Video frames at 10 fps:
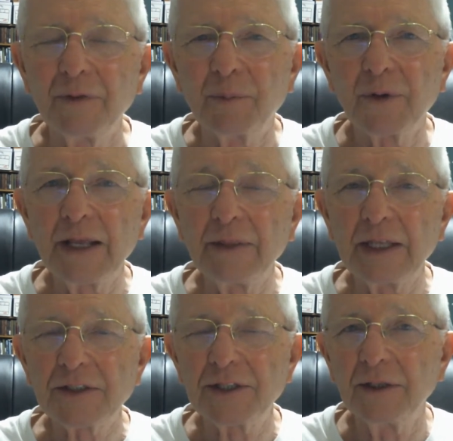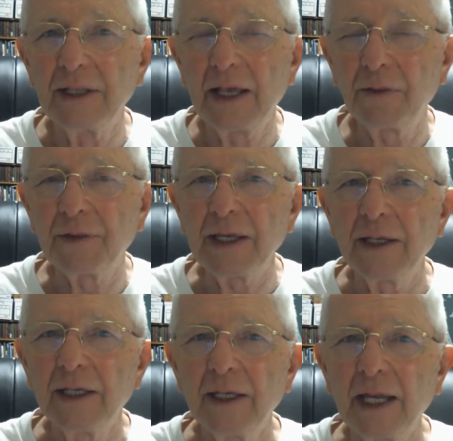the brain that's still healthy,
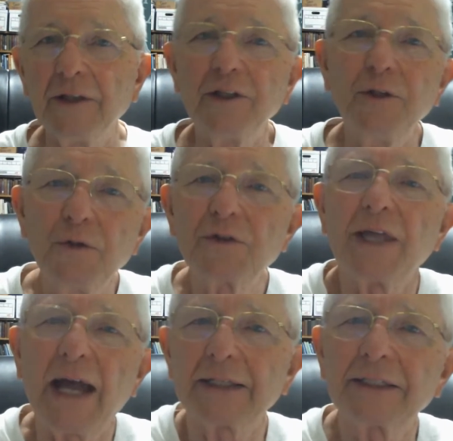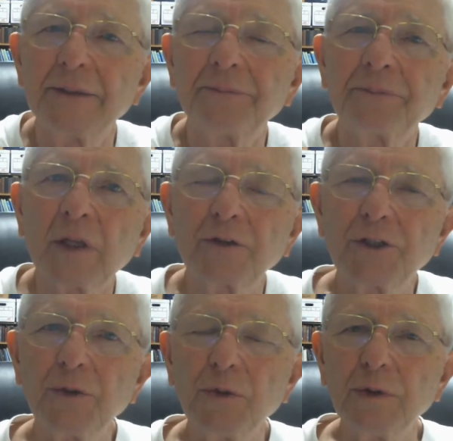and use that
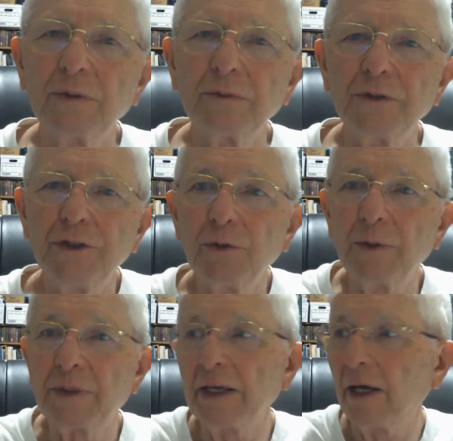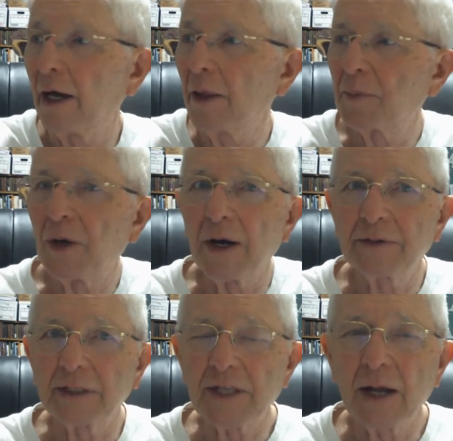to do what the other
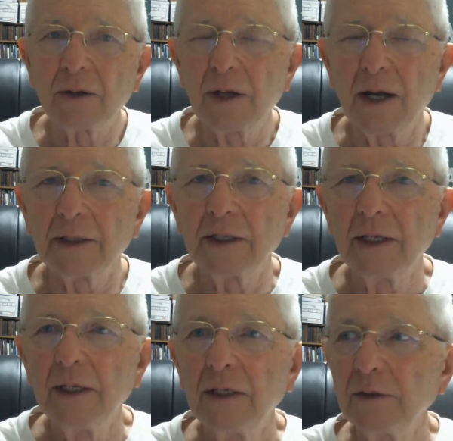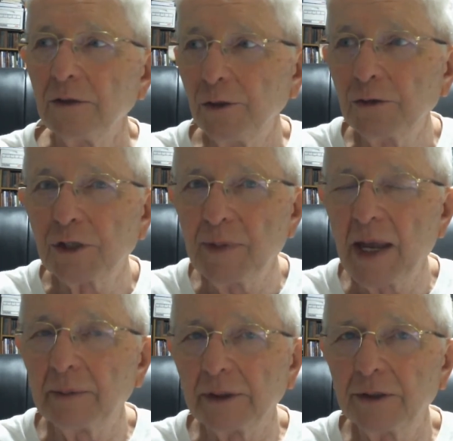part that's now gone used to be
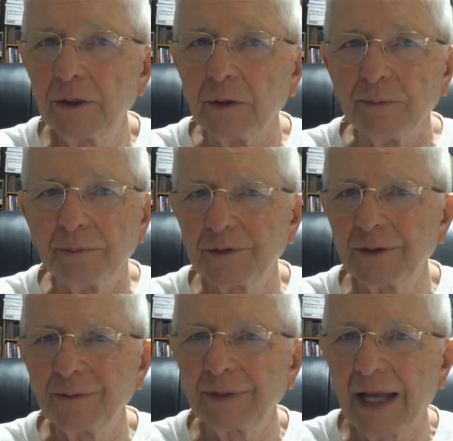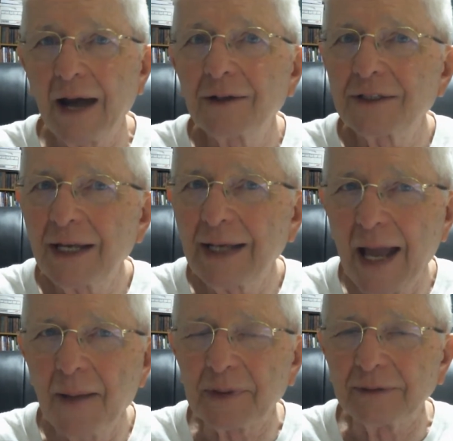able to do. So how does that
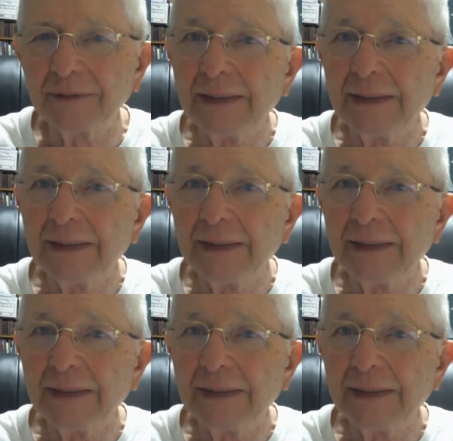happen?